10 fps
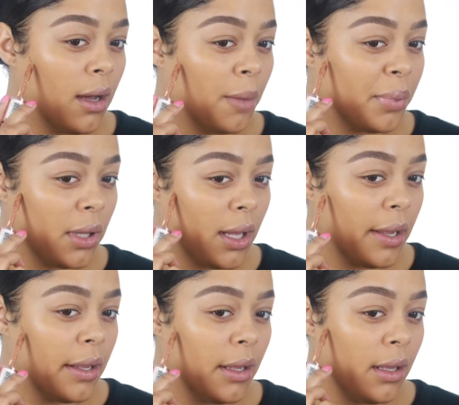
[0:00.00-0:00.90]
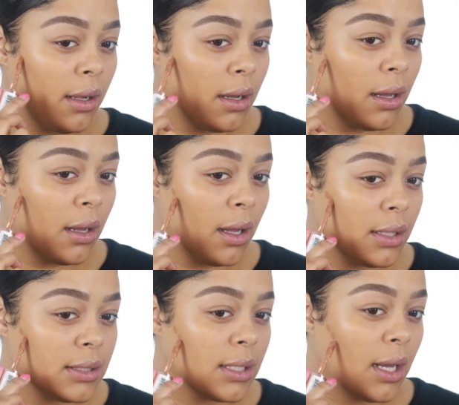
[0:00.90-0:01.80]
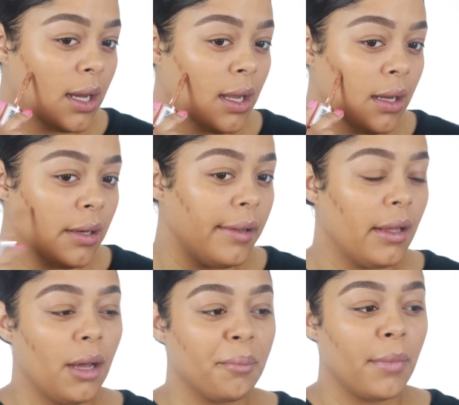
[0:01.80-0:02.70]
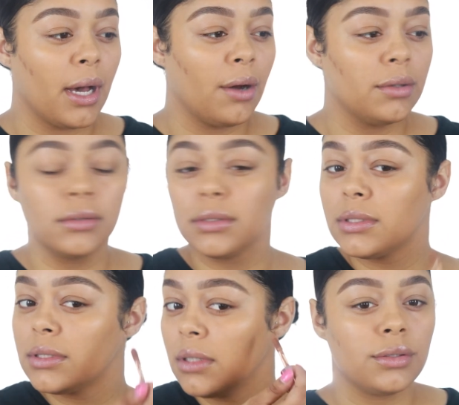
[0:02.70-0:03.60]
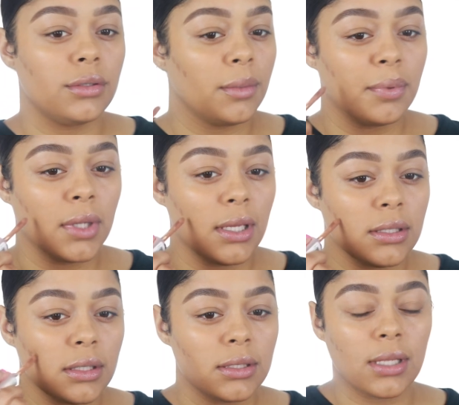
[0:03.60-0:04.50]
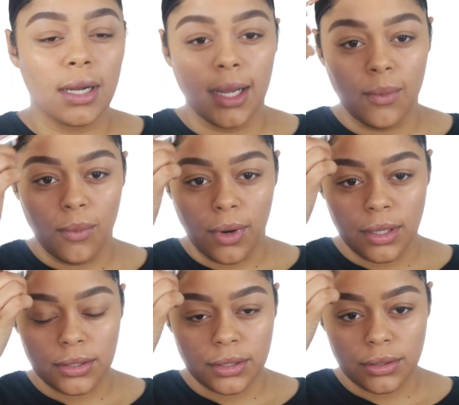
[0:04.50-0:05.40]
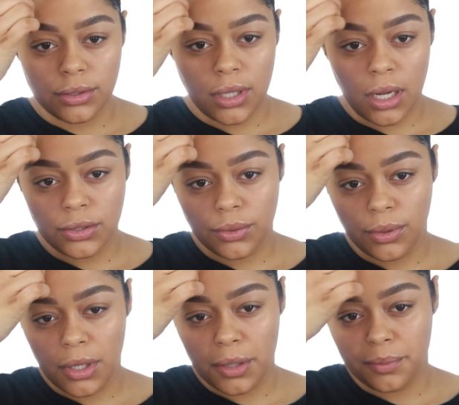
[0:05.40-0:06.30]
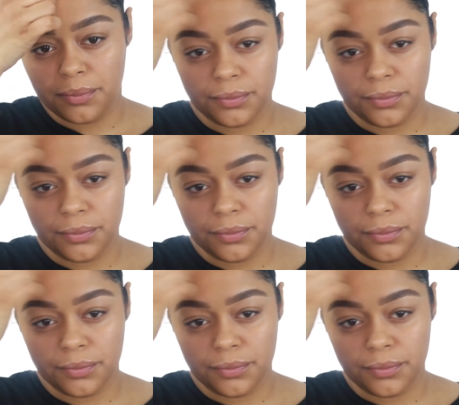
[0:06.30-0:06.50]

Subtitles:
Applying a tiny amount to the places that I want to contour.